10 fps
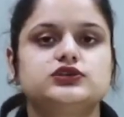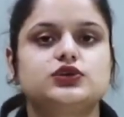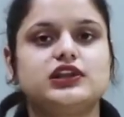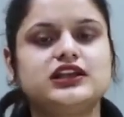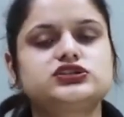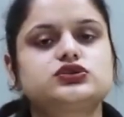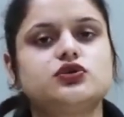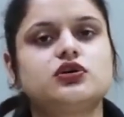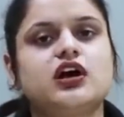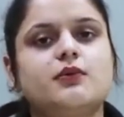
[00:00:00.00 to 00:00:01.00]
So let's
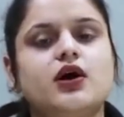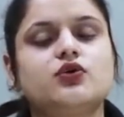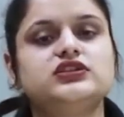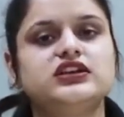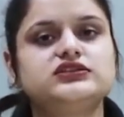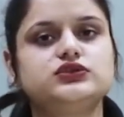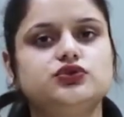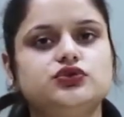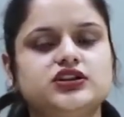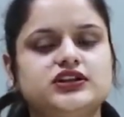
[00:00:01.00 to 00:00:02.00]
talk about these
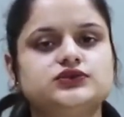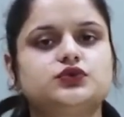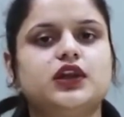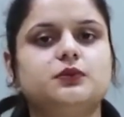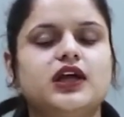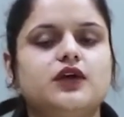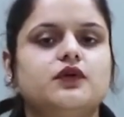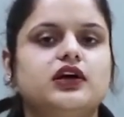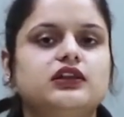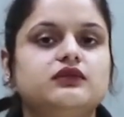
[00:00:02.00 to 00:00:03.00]
nutrients one by
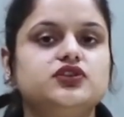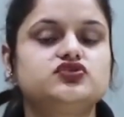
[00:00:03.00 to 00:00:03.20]
one,